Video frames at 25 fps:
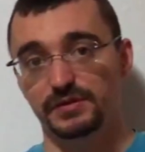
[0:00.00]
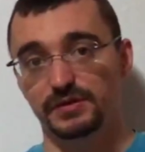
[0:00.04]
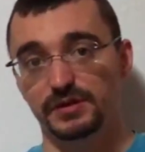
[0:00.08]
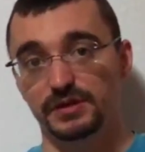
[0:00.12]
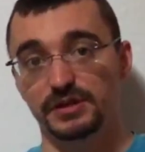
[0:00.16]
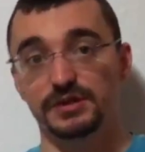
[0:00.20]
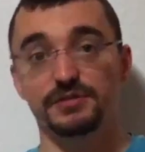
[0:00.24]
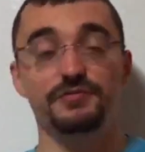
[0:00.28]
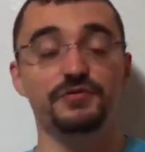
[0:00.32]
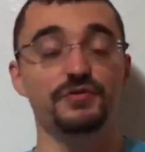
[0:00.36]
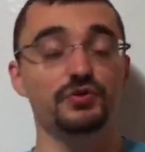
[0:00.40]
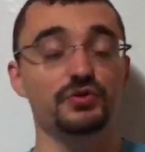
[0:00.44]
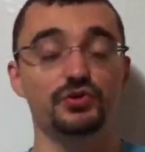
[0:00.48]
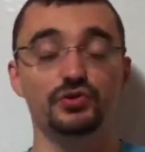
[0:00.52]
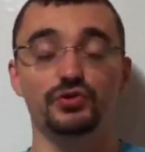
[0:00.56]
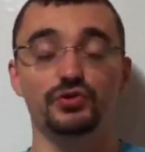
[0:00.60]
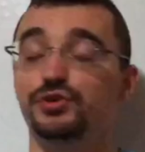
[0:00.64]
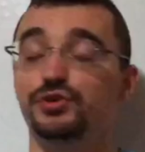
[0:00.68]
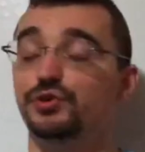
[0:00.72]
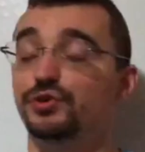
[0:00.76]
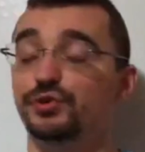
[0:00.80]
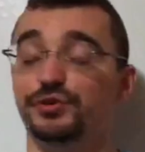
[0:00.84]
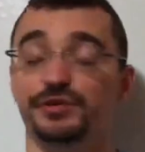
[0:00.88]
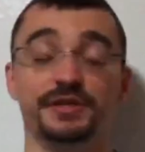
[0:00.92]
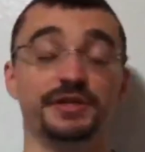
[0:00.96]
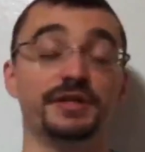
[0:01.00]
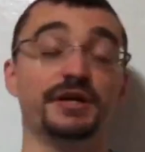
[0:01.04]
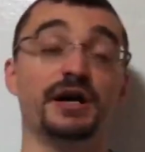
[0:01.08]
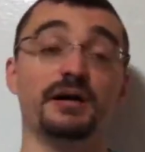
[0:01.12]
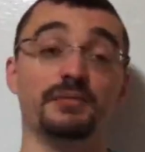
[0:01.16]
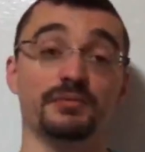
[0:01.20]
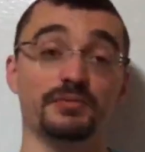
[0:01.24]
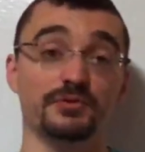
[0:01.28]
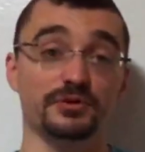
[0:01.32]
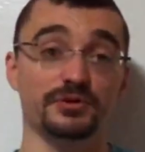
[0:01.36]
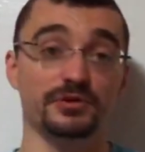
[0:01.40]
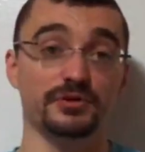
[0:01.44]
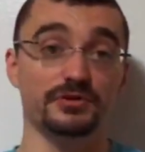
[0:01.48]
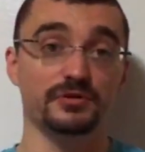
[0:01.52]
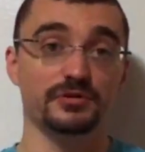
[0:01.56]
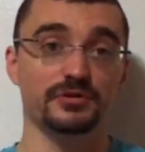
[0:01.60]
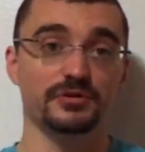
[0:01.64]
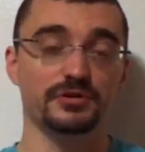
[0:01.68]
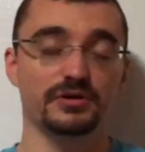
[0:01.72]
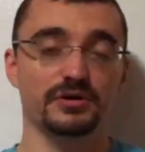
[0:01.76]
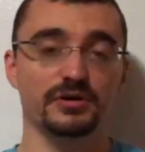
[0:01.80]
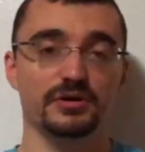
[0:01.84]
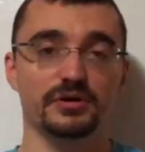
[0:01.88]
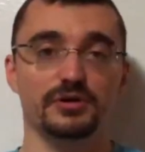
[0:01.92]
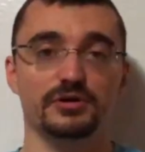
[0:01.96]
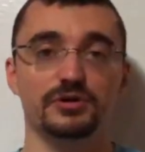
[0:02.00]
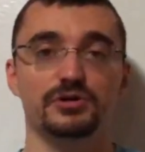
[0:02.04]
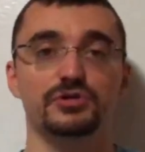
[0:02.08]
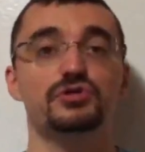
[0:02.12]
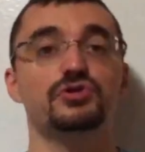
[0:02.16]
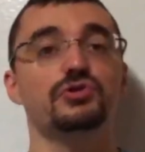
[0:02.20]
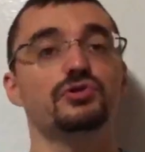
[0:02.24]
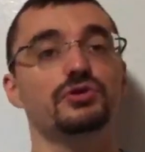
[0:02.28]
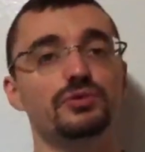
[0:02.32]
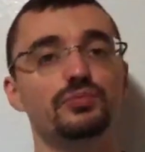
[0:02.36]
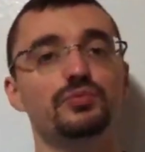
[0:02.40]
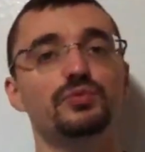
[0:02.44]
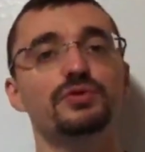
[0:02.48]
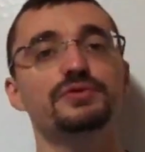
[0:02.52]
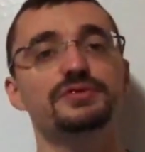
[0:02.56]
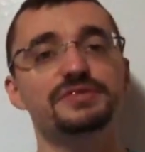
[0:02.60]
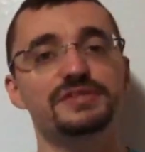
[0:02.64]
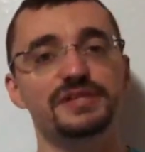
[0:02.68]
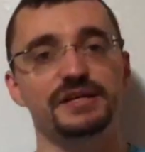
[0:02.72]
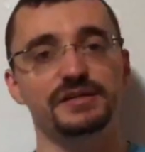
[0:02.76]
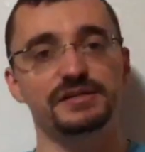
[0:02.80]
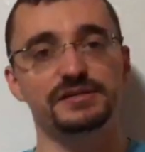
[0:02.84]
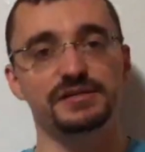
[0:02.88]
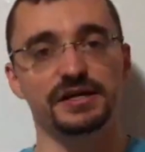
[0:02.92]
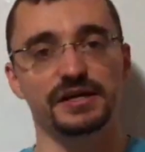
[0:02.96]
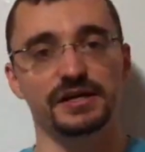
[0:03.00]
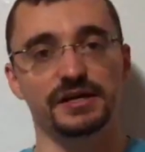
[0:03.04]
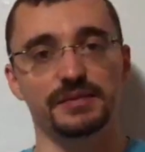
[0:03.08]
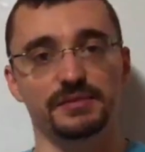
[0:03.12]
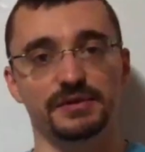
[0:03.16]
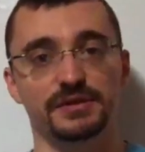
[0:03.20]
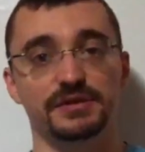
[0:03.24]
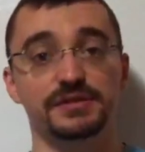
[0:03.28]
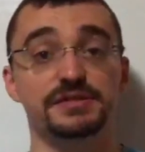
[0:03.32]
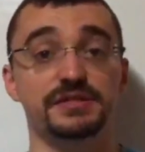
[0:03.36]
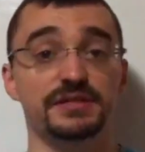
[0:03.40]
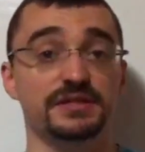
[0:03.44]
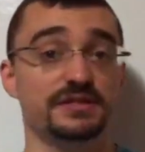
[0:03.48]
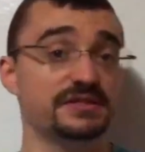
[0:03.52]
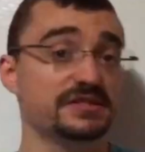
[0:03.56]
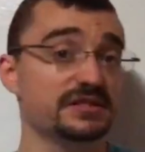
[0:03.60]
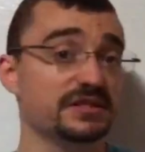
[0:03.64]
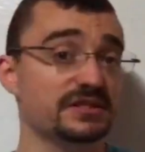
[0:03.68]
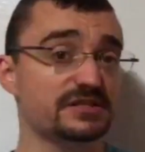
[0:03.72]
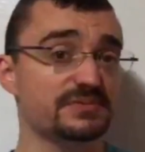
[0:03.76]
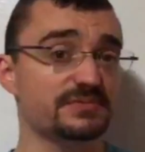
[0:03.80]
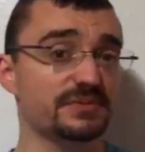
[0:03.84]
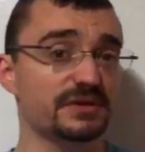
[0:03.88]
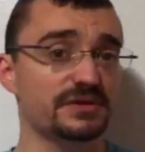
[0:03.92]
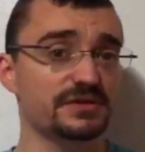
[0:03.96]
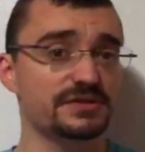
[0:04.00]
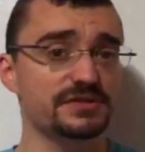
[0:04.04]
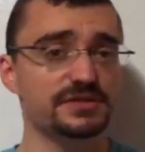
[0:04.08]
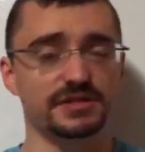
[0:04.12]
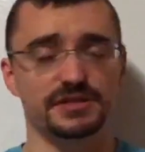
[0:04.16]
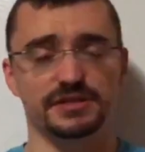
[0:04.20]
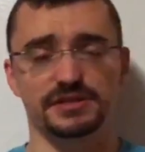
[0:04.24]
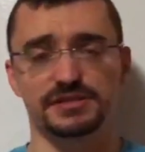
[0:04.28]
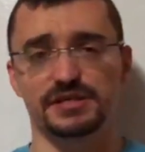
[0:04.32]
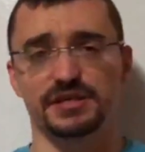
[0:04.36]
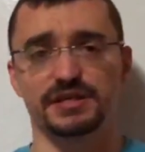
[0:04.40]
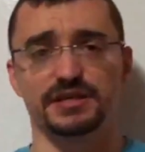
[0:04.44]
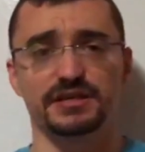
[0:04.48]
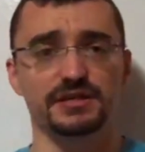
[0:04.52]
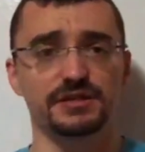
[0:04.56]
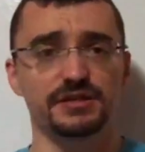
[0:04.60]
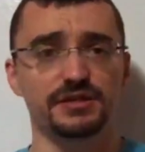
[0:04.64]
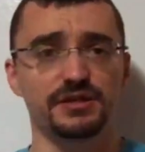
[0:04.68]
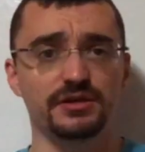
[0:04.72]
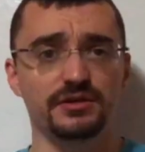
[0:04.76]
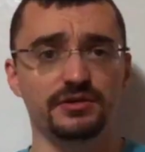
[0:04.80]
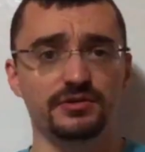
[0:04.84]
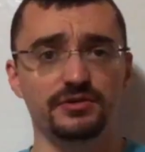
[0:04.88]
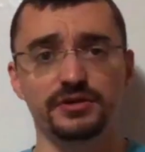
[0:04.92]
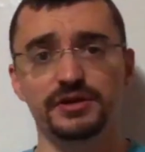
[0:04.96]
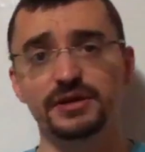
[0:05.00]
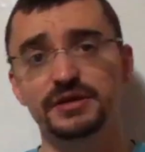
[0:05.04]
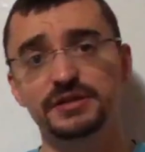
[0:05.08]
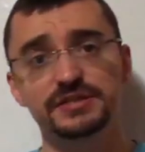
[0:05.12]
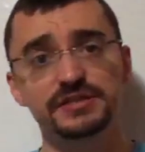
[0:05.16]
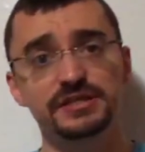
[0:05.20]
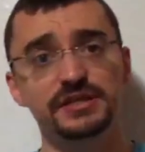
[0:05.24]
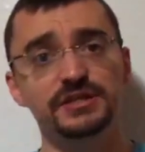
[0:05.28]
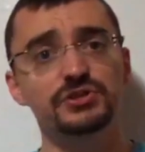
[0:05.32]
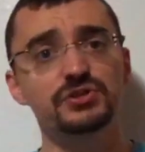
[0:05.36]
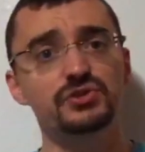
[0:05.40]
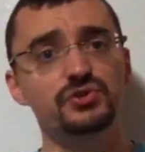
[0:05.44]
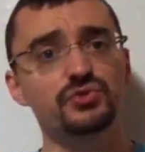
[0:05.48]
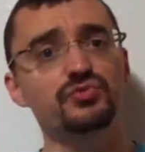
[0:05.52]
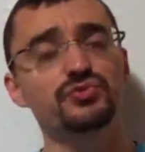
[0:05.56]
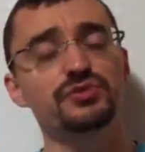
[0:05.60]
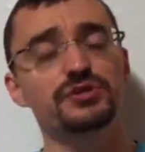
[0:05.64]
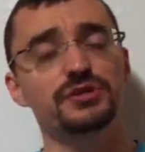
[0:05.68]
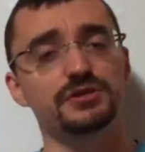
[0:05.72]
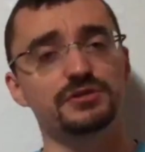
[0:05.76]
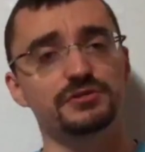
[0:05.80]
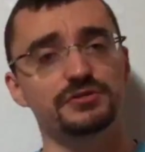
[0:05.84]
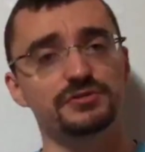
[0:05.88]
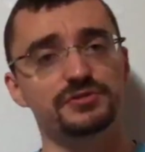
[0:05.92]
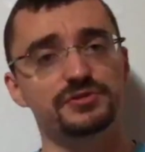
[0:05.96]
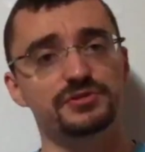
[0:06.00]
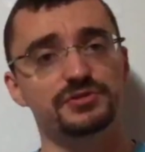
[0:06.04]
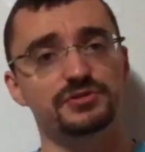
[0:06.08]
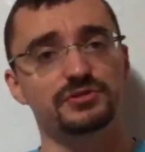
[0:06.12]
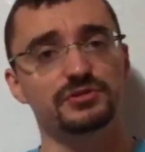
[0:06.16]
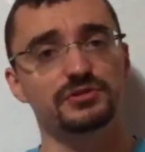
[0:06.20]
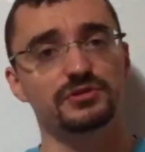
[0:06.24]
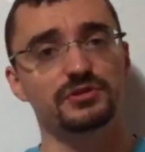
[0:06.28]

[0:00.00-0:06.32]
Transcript: And if you you're an anomaly. So it will take time. It could take six months, it could take a year, it could take two years.